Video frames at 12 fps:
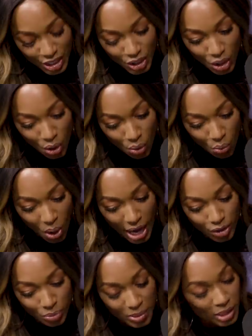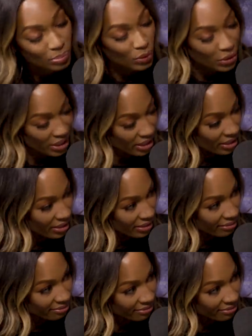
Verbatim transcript: So why do people think?